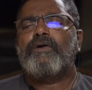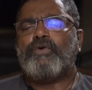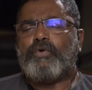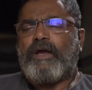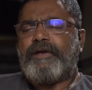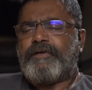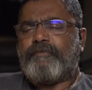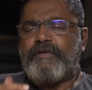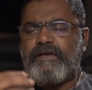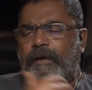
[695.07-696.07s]
to kind
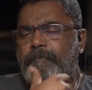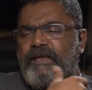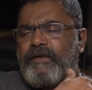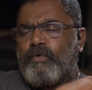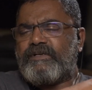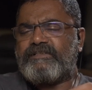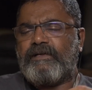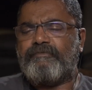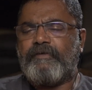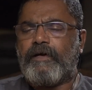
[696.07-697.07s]
of numbing
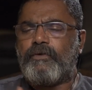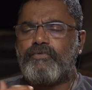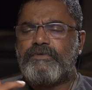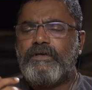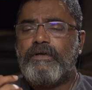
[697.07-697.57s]
oneself out,